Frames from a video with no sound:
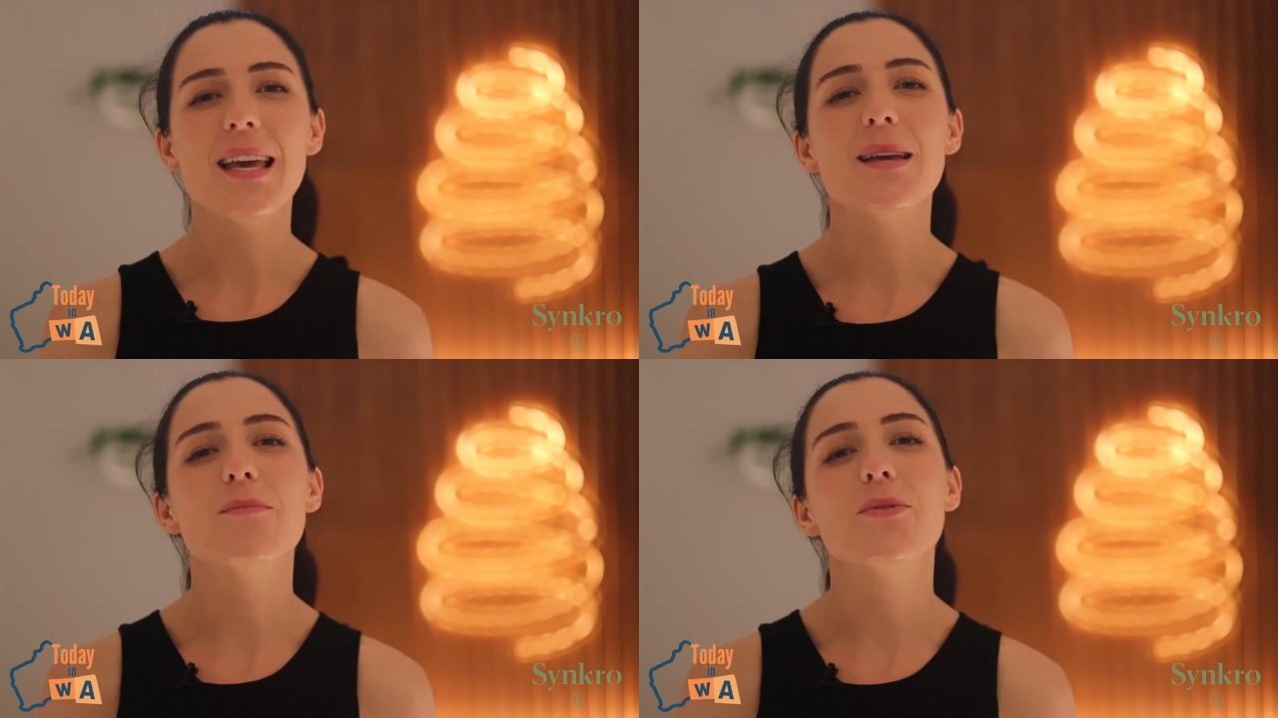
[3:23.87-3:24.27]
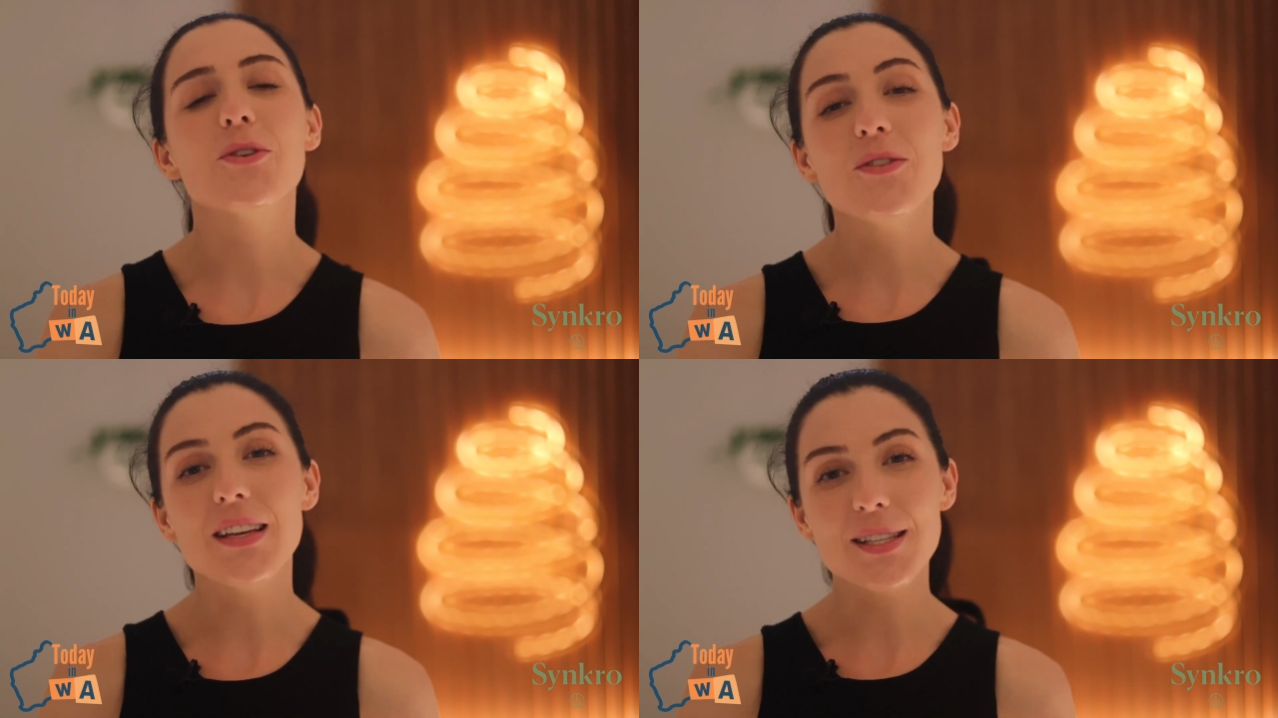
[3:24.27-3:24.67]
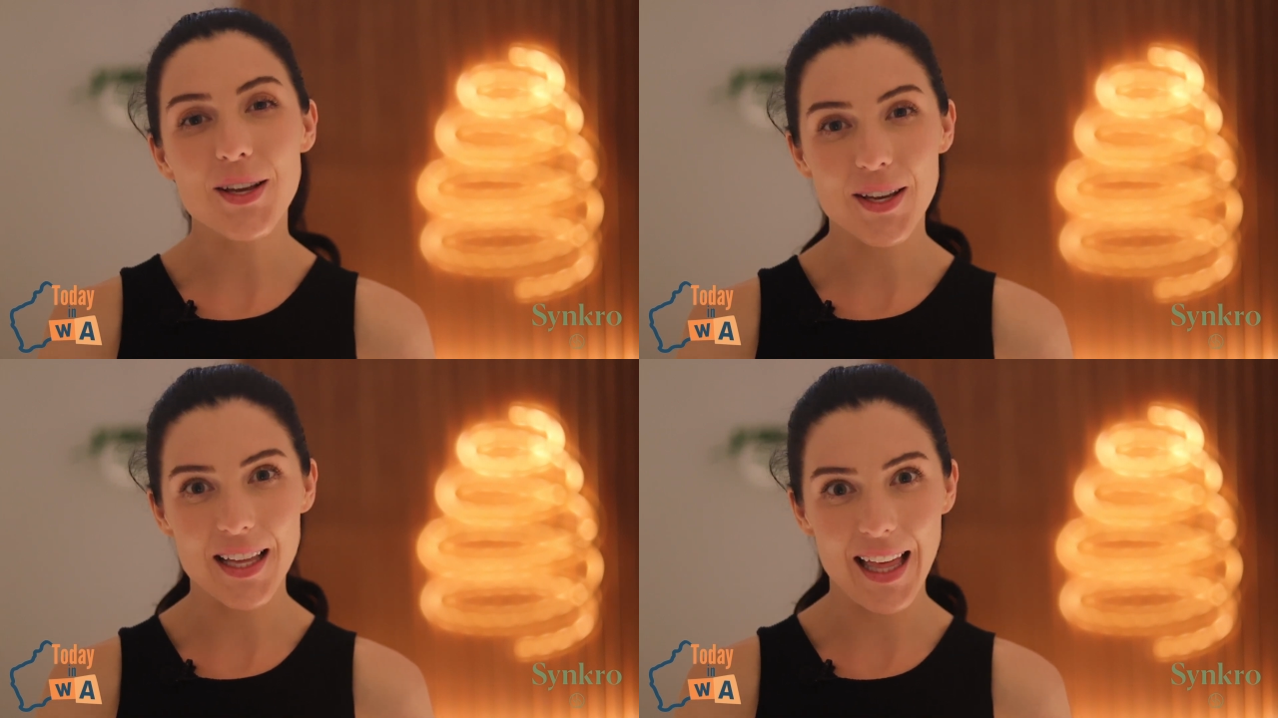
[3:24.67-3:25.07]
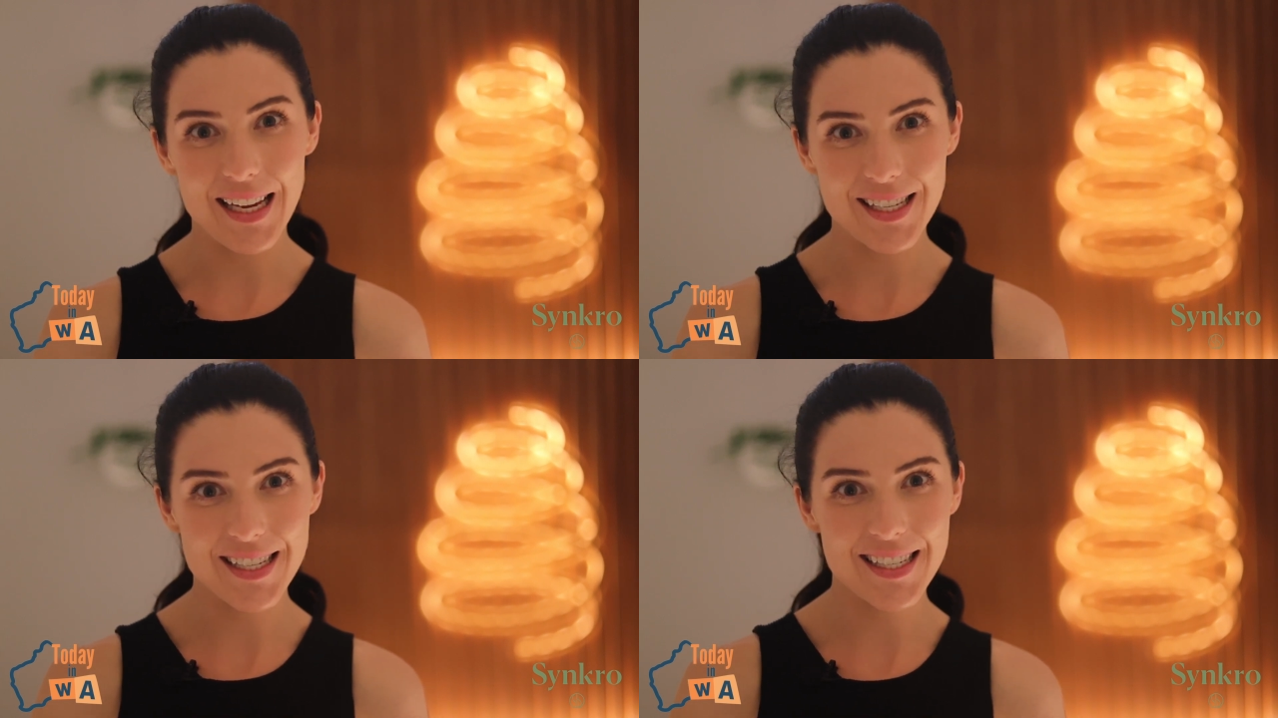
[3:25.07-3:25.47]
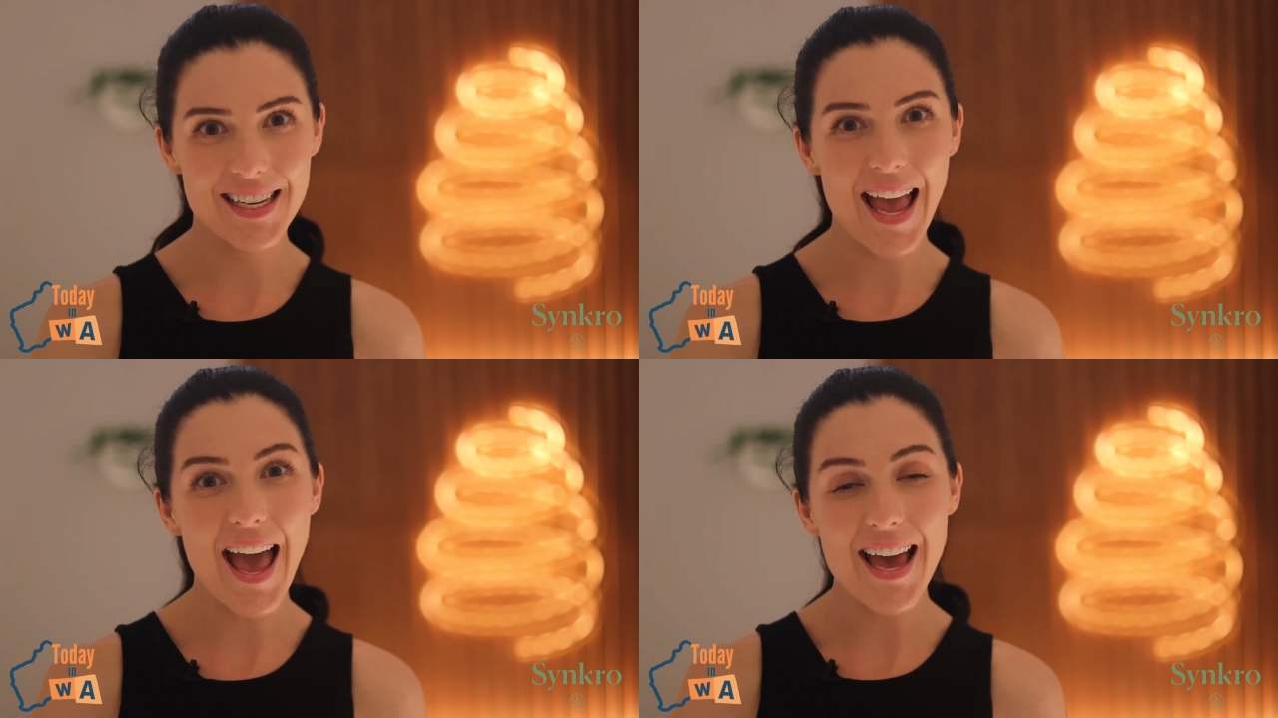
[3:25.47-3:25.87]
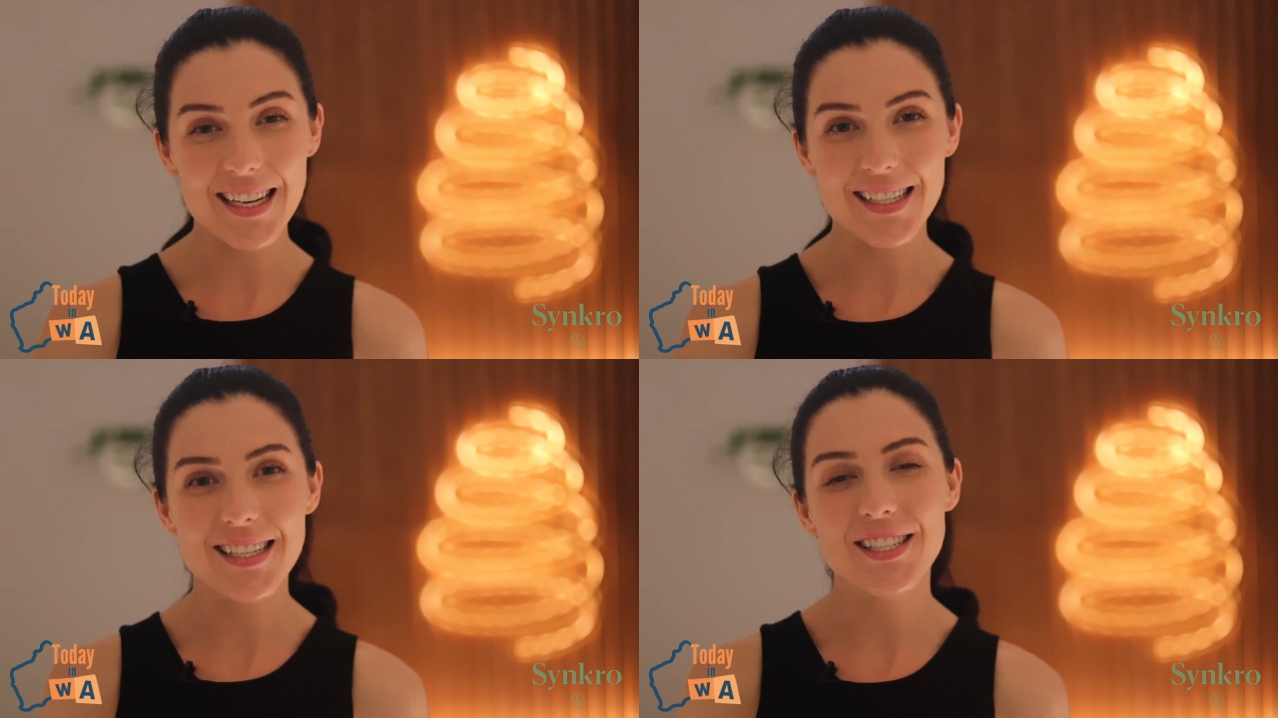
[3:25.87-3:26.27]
improving circulation, and